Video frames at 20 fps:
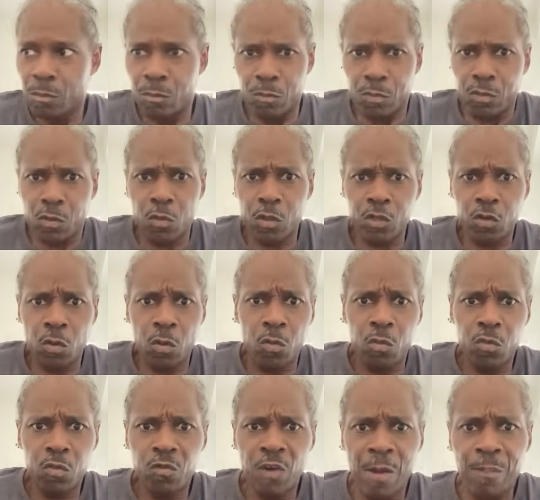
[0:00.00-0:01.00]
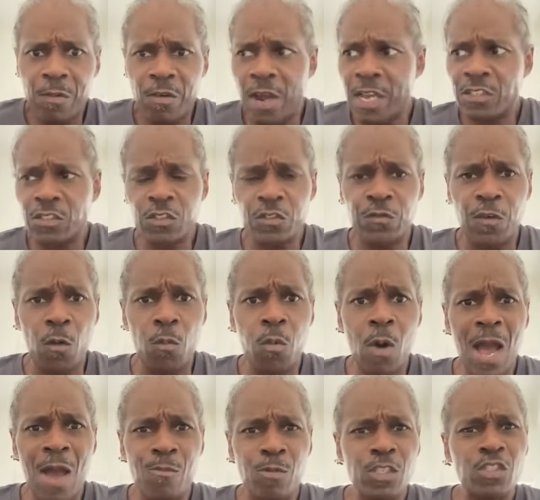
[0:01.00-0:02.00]
So reparations for
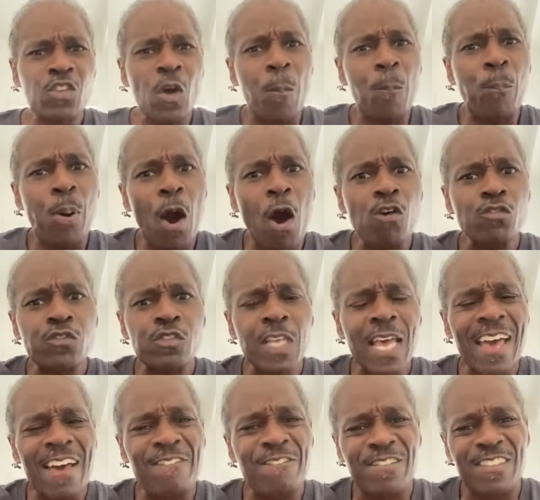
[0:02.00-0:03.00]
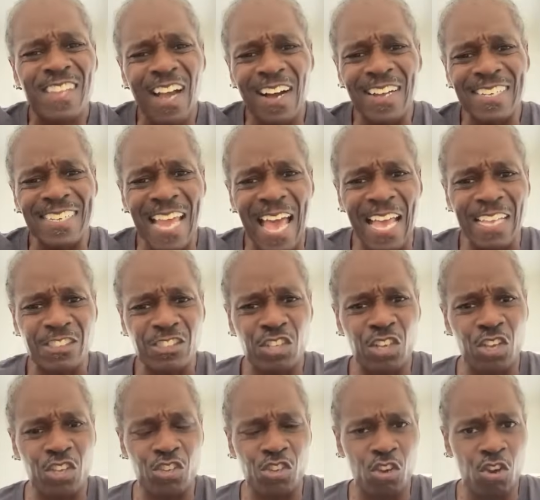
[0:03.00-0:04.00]
what? We're supposed to have done that
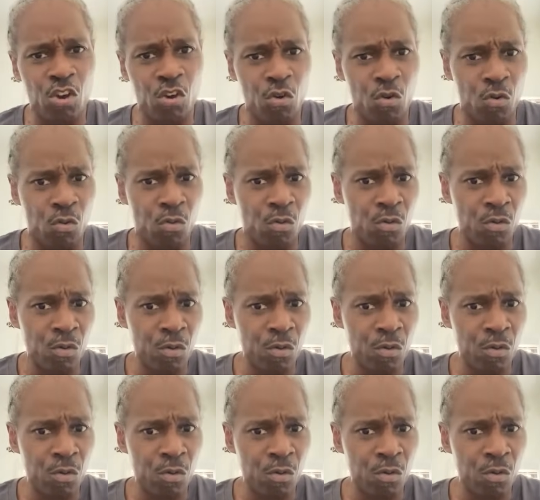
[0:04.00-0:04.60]
to you.